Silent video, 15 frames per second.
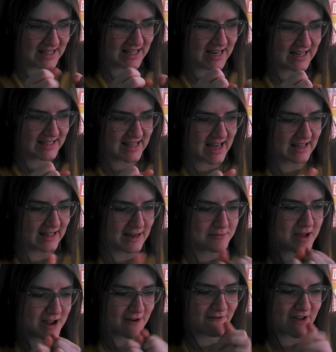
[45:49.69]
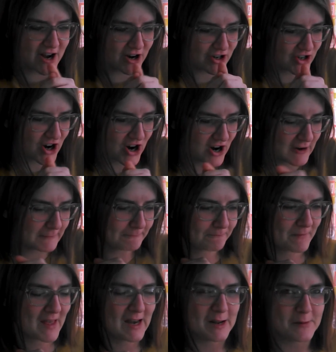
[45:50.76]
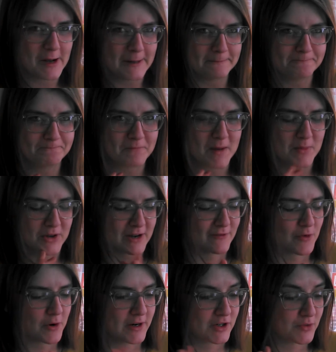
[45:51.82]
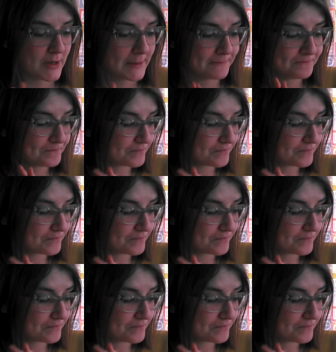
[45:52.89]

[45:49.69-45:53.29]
things that like make your fingers hurt. Anyway, I'm looking forward to it.